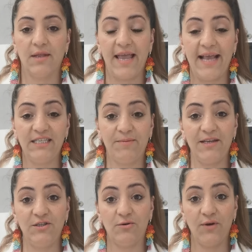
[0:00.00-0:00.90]

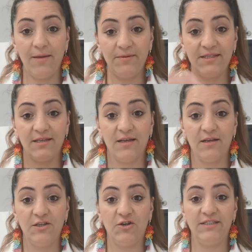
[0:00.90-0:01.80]
expand your ribs,
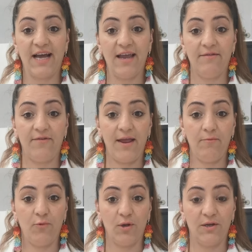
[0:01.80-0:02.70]
your
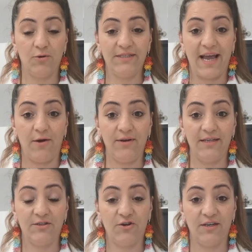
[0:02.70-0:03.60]
diaphragm will go down
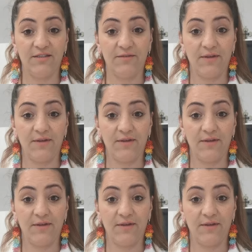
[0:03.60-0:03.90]
and turn